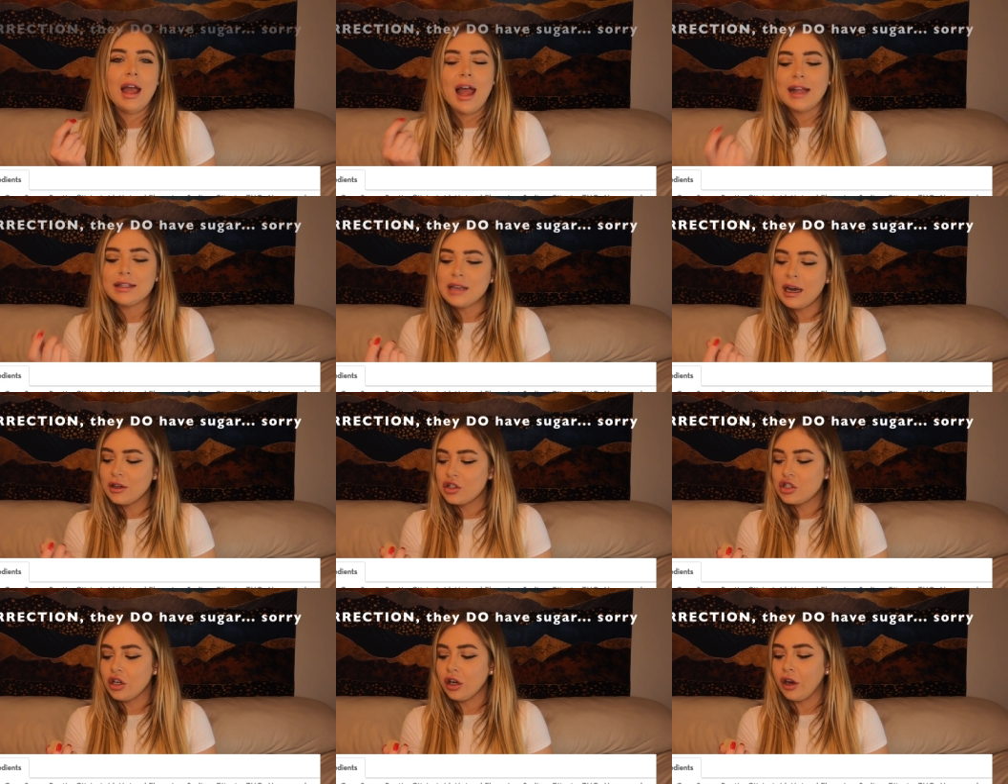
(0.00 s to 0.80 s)
it's not
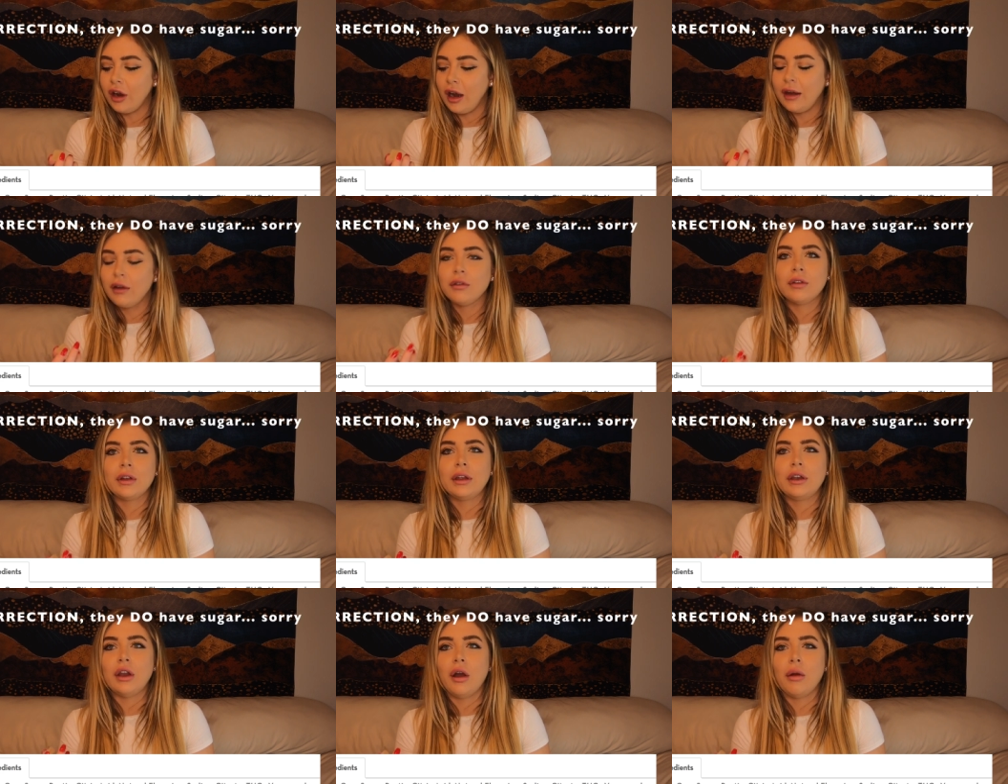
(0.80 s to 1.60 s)
sugar, I don't
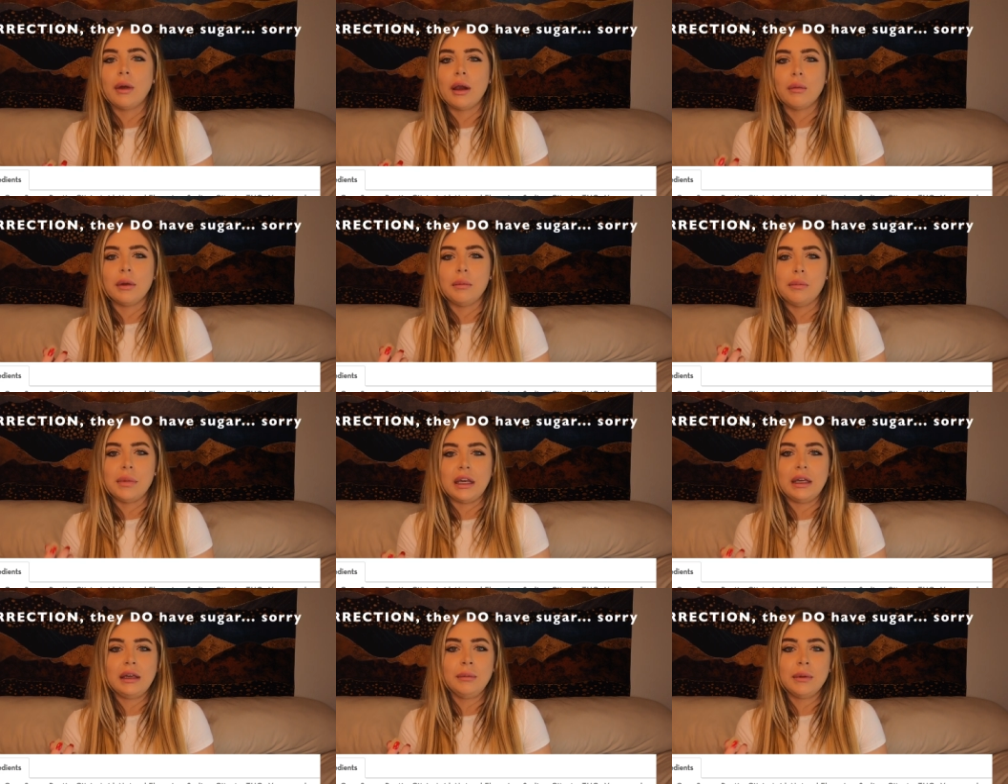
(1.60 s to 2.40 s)
really know what it would
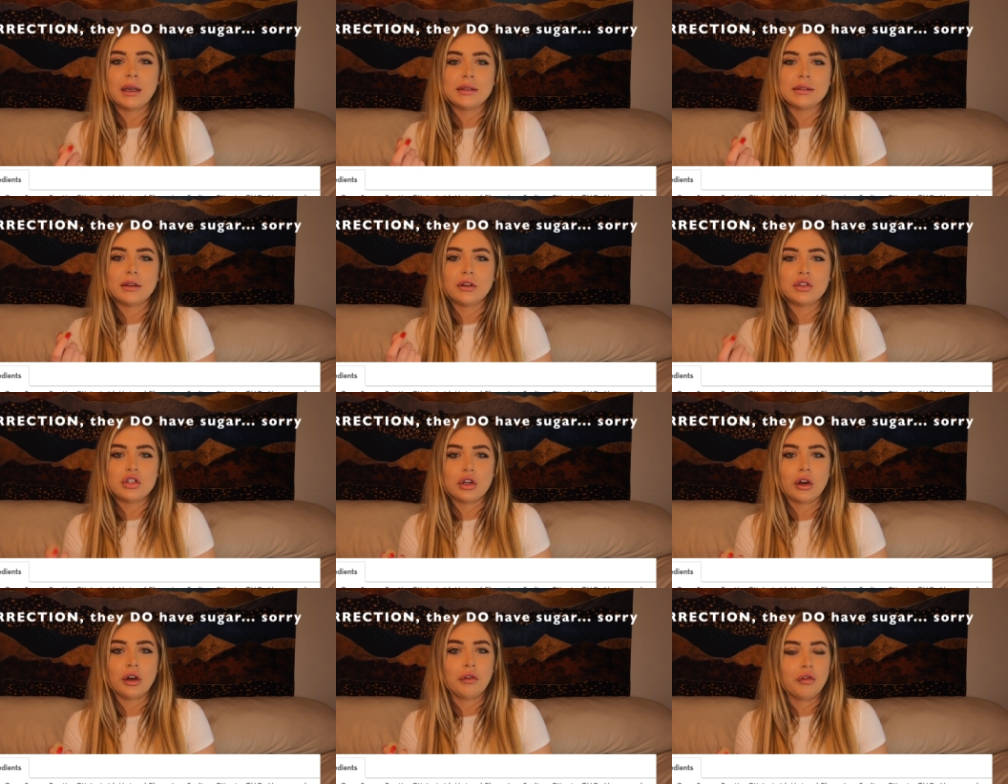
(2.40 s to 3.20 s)
be because they're
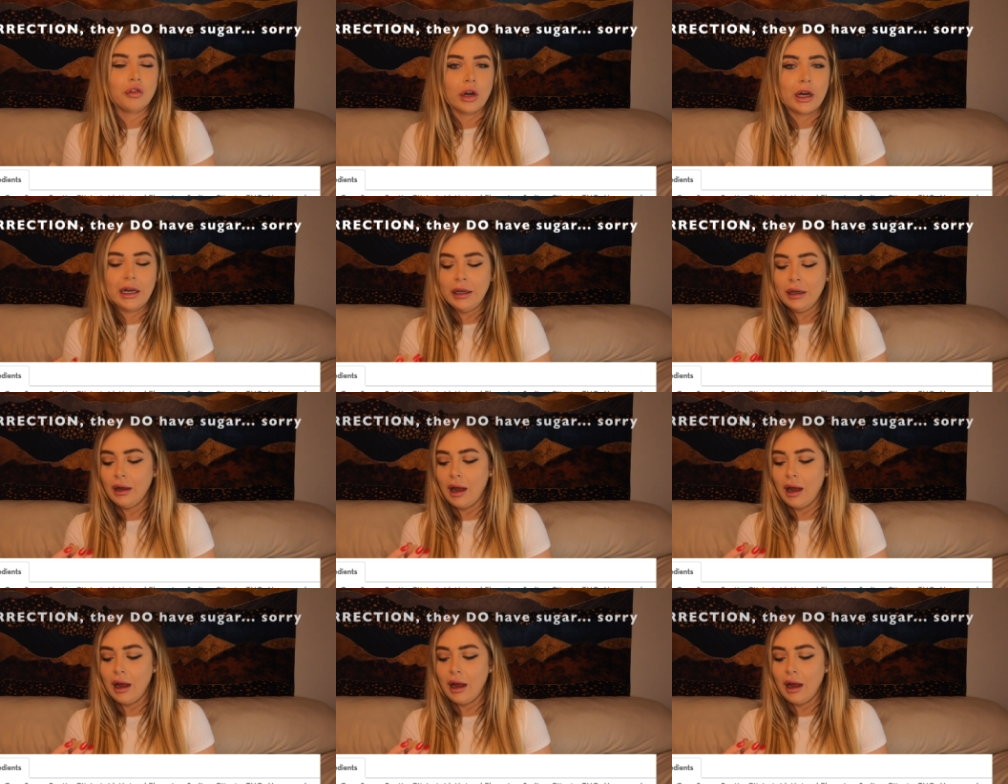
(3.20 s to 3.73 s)
sugar free,